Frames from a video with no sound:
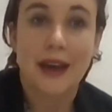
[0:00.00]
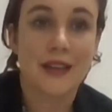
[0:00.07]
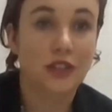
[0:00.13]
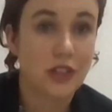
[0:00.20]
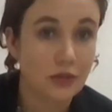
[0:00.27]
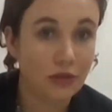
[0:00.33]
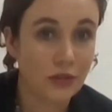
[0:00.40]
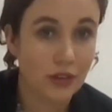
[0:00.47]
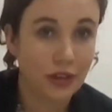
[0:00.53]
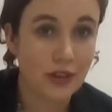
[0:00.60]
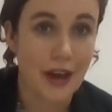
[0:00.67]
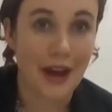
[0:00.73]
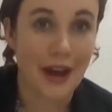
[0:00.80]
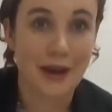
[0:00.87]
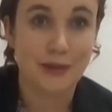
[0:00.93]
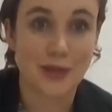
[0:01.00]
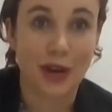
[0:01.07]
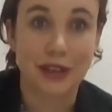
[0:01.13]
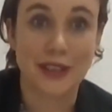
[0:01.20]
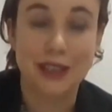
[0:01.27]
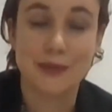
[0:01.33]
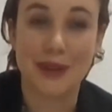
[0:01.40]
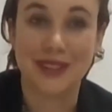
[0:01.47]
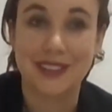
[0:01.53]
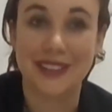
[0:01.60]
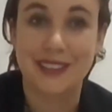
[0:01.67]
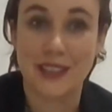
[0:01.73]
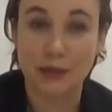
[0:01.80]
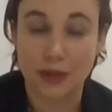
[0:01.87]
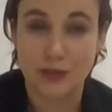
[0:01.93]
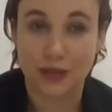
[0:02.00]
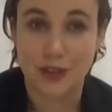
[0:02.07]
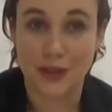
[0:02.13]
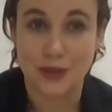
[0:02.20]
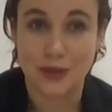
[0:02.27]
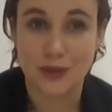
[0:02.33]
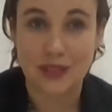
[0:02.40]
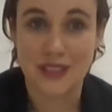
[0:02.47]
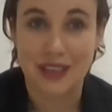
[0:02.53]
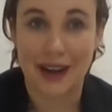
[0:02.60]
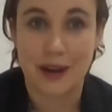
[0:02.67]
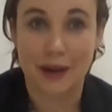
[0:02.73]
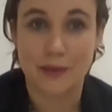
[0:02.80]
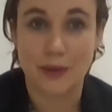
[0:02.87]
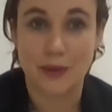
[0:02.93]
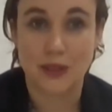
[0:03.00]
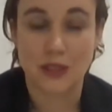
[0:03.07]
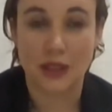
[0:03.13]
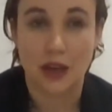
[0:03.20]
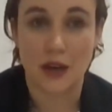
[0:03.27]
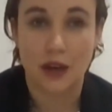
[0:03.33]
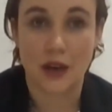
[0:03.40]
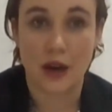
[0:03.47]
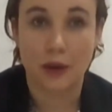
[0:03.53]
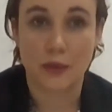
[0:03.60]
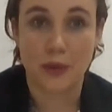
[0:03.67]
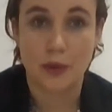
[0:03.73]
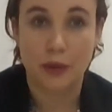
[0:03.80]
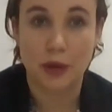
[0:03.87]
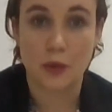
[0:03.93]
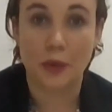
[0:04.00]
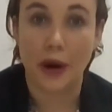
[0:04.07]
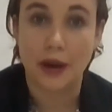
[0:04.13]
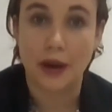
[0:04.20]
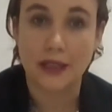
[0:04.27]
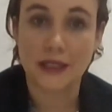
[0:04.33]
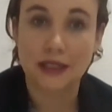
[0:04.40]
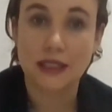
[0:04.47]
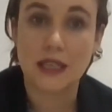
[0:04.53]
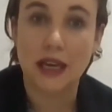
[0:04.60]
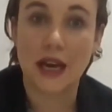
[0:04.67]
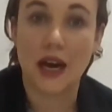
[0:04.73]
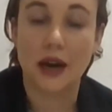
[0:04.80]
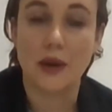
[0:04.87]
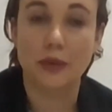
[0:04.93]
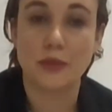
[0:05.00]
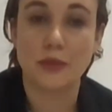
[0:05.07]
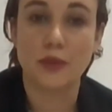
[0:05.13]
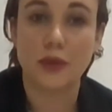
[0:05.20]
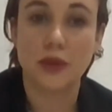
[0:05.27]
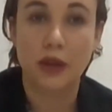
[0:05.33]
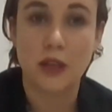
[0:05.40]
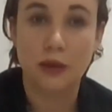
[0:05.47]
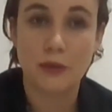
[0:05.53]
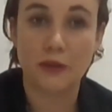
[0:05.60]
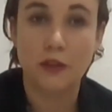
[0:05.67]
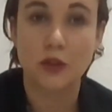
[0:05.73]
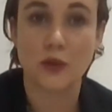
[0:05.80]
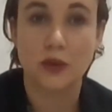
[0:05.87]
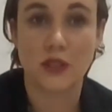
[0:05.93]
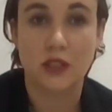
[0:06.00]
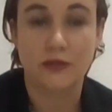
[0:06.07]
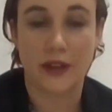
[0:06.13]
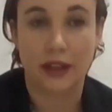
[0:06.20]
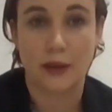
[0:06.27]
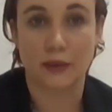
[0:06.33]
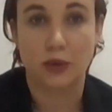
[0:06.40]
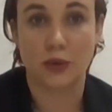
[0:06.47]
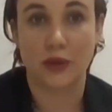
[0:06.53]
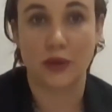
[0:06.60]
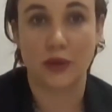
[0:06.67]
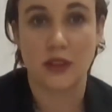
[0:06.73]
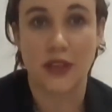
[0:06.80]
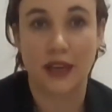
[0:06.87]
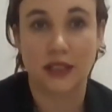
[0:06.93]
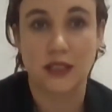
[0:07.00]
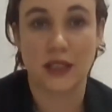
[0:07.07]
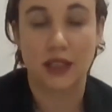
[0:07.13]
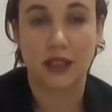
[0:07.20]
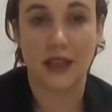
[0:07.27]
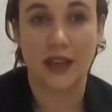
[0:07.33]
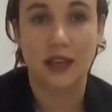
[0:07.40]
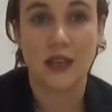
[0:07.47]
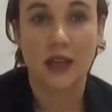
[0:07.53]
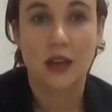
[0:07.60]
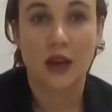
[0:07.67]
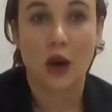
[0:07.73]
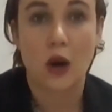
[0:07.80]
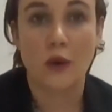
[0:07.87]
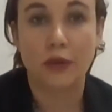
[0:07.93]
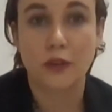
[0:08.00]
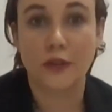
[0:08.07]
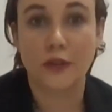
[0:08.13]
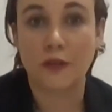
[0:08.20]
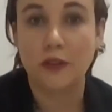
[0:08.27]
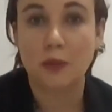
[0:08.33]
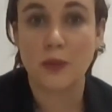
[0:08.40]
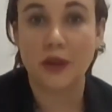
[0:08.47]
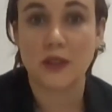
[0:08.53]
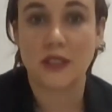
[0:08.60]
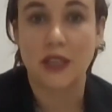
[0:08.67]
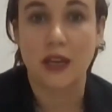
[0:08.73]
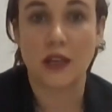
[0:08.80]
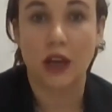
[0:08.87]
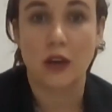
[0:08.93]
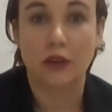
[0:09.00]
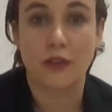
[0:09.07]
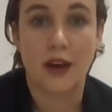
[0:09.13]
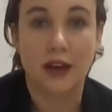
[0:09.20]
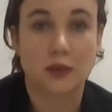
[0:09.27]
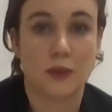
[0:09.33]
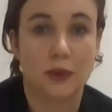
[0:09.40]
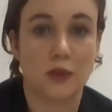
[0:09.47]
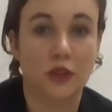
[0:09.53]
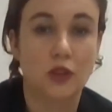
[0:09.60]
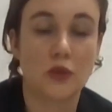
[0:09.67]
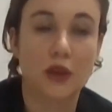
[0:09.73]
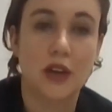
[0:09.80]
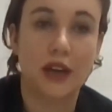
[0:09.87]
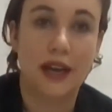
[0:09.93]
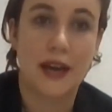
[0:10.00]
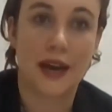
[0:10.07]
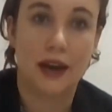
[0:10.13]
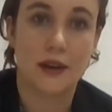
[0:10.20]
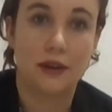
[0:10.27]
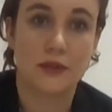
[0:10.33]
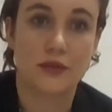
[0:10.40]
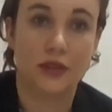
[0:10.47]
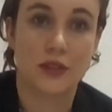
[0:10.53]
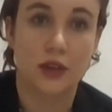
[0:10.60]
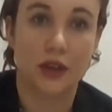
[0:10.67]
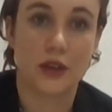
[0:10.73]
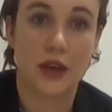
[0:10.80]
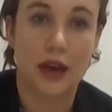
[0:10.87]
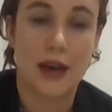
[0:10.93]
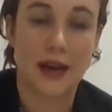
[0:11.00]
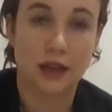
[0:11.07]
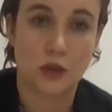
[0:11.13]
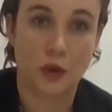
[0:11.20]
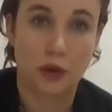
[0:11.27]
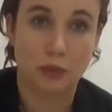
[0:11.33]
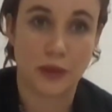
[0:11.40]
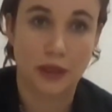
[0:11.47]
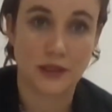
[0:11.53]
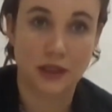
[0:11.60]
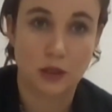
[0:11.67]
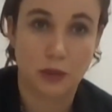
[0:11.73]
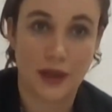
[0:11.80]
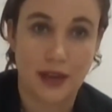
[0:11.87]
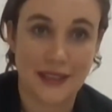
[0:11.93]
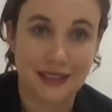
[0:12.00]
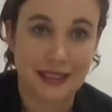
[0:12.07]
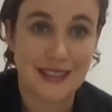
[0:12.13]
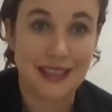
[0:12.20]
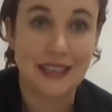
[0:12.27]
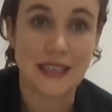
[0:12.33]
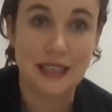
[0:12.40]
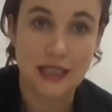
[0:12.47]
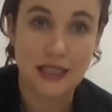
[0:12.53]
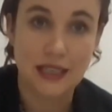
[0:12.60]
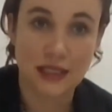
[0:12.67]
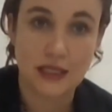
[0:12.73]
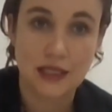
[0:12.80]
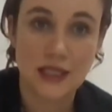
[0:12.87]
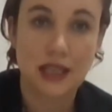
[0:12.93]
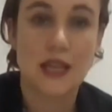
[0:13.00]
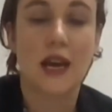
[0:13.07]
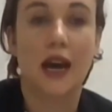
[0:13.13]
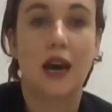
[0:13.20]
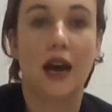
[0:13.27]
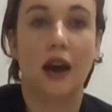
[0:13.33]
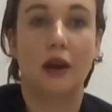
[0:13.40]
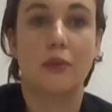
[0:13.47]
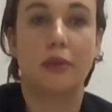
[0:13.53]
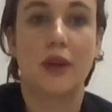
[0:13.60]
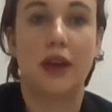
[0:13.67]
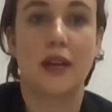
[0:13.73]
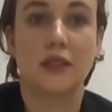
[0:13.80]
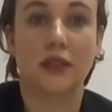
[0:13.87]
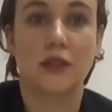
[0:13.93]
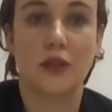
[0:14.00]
In general, talking about the Hemafuse, which is our premier product, Hemafuse was developed with the idea that over 50% of hospitals do not have the adequate blood supplies that they need. And